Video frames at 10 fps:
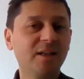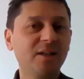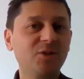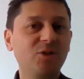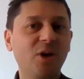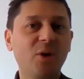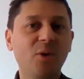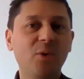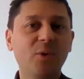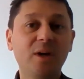
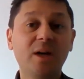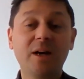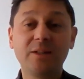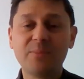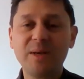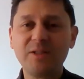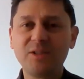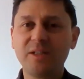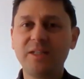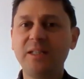So, as I
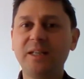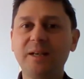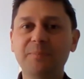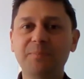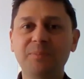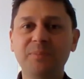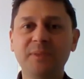mentioned, the